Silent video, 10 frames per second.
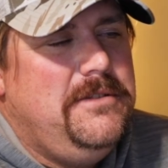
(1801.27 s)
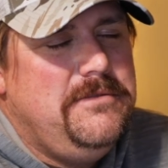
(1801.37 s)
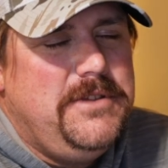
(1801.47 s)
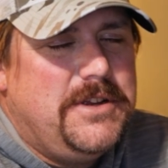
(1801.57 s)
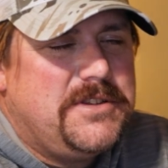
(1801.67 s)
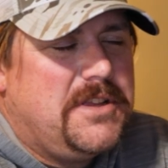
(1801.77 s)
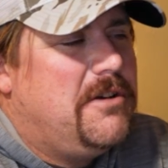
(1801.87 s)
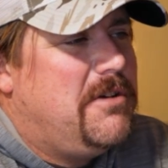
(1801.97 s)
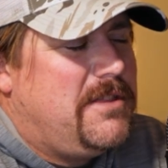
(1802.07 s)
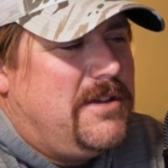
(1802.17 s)
Years
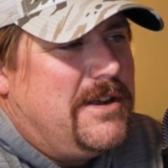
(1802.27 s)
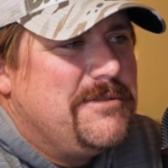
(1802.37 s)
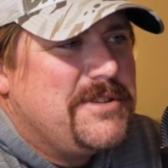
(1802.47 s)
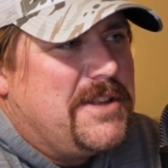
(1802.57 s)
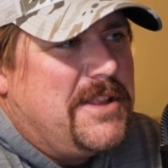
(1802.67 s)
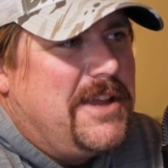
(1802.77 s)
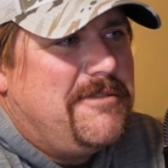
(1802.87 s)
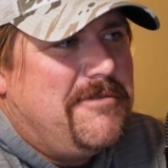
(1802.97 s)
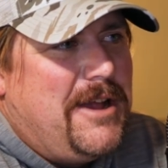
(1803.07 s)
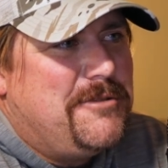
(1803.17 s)
ago, I thought I was going to like
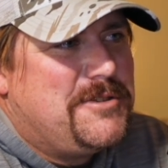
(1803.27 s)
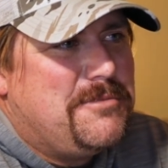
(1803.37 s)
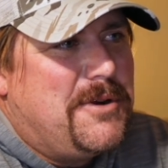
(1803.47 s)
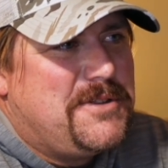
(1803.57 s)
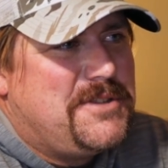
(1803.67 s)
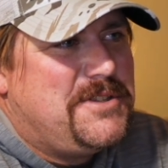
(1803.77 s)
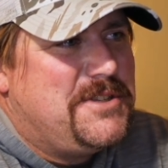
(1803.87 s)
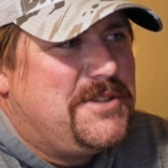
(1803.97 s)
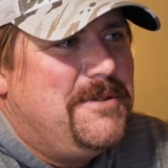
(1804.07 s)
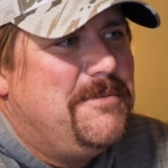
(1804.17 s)
outsmart the
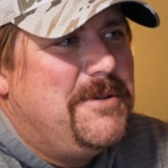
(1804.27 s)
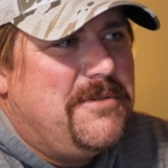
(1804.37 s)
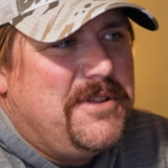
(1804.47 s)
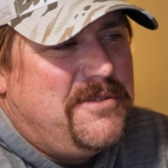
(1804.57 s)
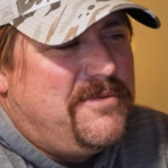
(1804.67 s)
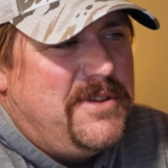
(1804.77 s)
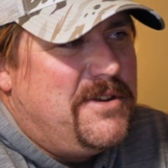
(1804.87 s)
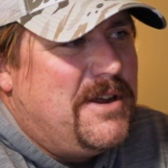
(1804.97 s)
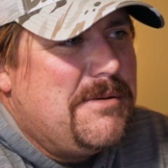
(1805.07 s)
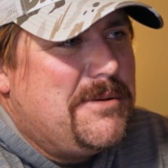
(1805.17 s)
system and really
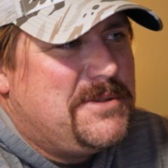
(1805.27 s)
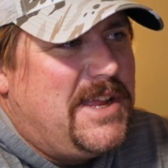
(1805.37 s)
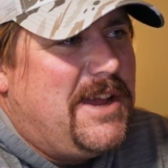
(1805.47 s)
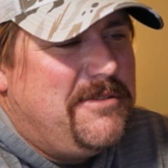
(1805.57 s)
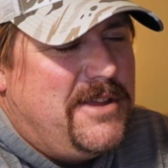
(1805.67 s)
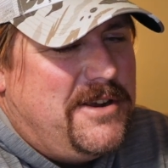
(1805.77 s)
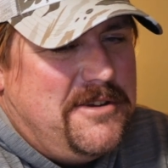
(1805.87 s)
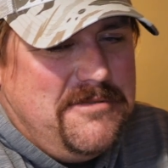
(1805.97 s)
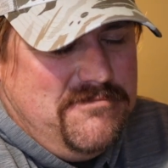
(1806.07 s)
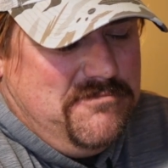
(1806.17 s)
figure out what was down there,
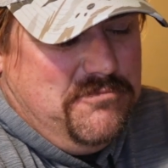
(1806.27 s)
and